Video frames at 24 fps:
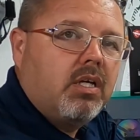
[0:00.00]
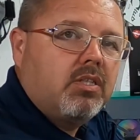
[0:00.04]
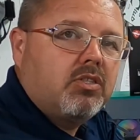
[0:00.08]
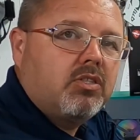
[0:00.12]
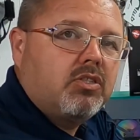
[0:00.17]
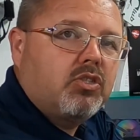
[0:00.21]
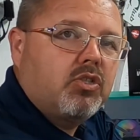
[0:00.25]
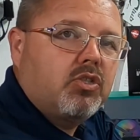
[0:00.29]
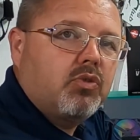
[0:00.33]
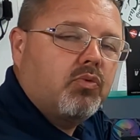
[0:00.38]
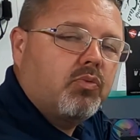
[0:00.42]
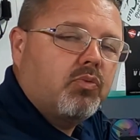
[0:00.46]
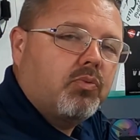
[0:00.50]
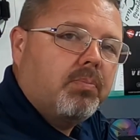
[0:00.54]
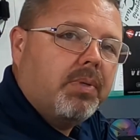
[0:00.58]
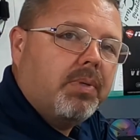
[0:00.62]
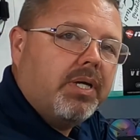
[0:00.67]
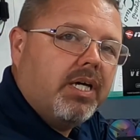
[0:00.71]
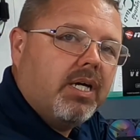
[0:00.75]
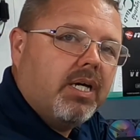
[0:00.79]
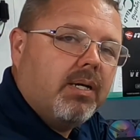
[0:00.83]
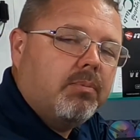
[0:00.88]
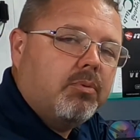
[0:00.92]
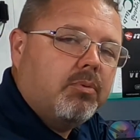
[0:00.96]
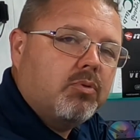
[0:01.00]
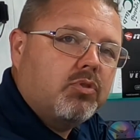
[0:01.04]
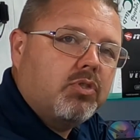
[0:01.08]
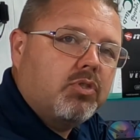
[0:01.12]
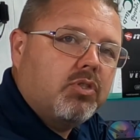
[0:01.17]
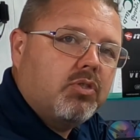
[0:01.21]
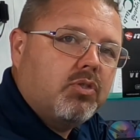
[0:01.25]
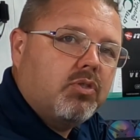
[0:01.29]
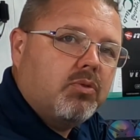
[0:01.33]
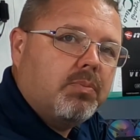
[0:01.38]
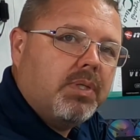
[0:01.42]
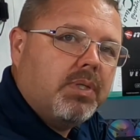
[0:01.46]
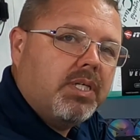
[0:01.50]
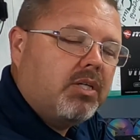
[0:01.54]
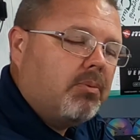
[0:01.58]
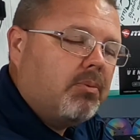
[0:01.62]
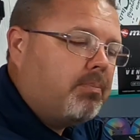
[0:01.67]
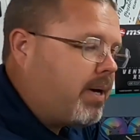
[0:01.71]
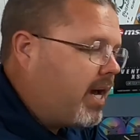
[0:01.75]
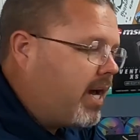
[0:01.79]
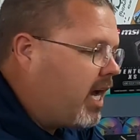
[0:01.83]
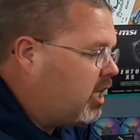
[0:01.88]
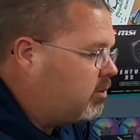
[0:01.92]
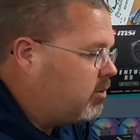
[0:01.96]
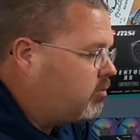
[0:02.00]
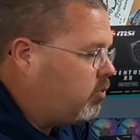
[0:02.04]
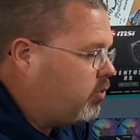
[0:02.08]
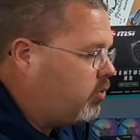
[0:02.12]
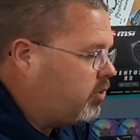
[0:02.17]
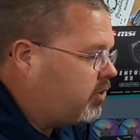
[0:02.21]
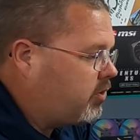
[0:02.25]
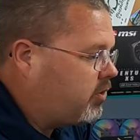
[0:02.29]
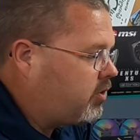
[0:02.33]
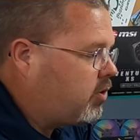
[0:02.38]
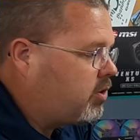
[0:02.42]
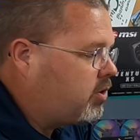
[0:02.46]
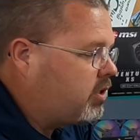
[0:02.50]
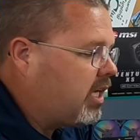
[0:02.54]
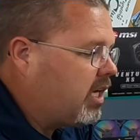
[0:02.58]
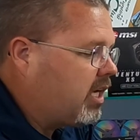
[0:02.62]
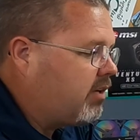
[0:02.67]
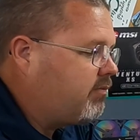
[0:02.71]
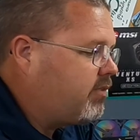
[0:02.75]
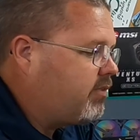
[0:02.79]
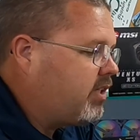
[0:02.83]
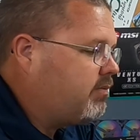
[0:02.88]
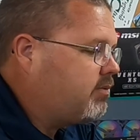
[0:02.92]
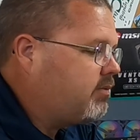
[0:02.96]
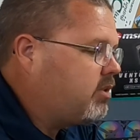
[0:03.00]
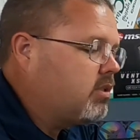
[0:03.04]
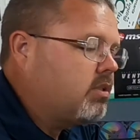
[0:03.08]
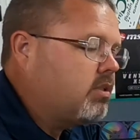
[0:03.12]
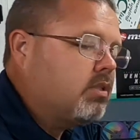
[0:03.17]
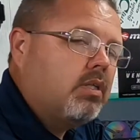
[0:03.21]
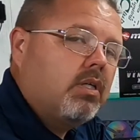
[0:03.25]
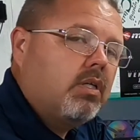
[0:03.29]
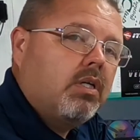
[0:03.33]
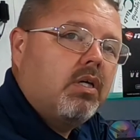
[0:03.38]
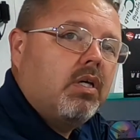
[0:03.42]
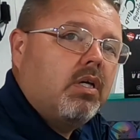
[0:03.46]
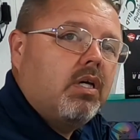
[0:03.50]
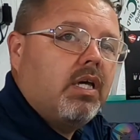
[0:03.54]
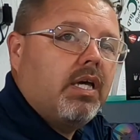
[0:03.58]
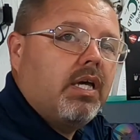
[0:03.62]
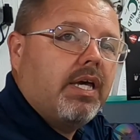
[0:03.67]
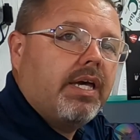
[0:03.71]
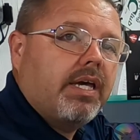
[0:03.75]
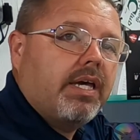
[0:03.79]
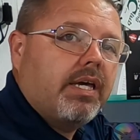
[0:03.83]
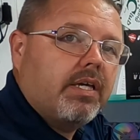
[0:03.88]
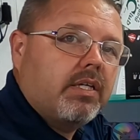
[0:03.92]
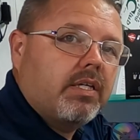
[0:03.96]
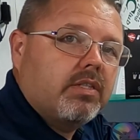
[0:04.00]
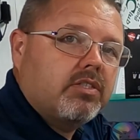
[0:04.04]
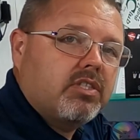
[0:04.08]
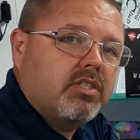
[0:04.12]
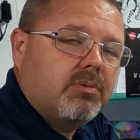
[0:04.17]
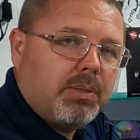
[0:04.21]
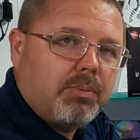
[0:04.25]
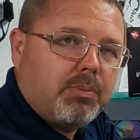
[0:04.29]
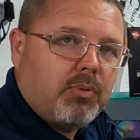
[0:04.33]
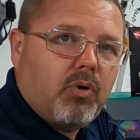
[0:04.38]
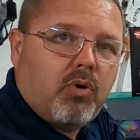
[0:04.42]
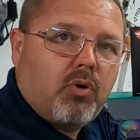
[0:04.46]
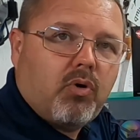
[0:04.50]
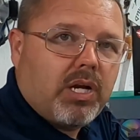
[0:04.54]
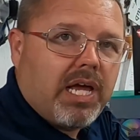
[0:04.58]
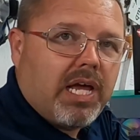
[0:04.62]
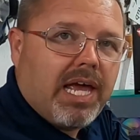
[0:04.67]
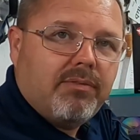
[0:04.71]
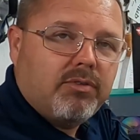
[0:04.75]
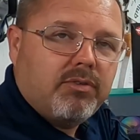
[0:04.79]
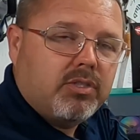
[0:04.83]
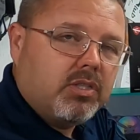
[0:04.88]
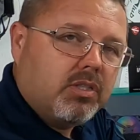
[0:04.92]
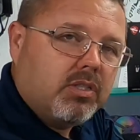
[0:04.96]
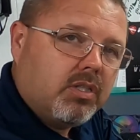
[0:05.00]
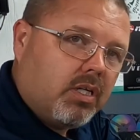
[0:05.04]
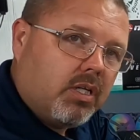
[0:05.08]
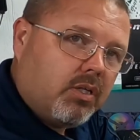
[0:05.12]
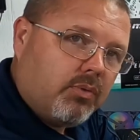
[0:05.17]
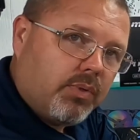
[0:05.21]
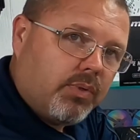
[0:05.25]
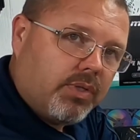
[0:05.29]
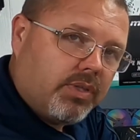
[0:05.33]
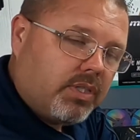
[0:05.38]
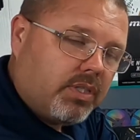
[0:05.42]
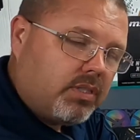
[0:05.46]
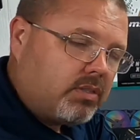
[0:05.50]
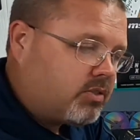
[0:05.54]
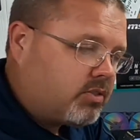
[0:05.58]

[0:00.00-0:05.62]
to be able to be compatible with the 3950, and some people aren't having good luck with it.